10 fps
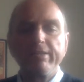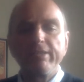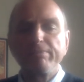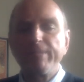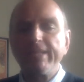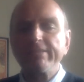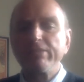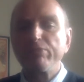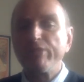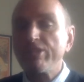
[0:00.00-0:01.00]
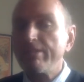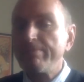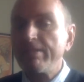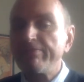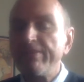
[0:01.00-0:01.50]
This place had originally
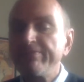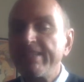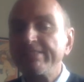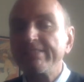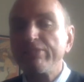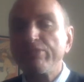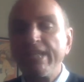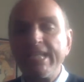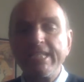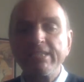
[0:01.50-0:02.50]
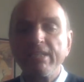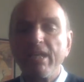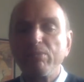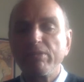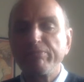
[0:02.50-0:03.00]
been a 15th century inn.
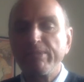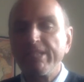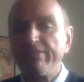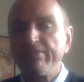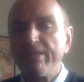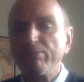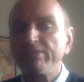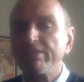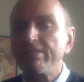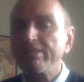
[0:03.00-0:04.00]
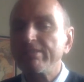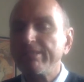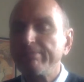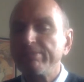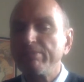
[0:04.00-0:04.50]
I would have believed there was a
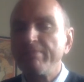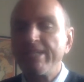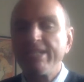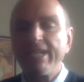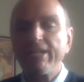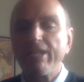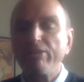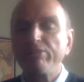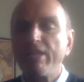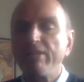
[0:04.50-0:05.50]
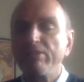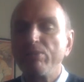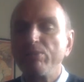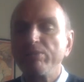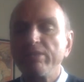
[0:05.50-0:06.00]
dipsomaniac ghost
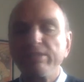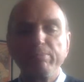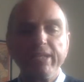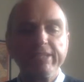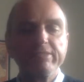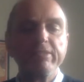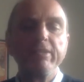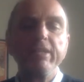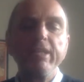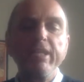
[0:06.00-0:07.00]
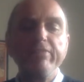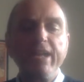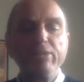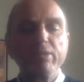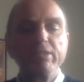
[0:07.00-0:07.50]
haunting the place, if
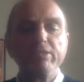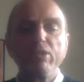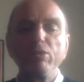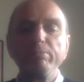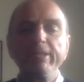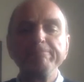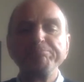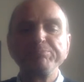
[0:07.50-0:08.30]
anyone had told me.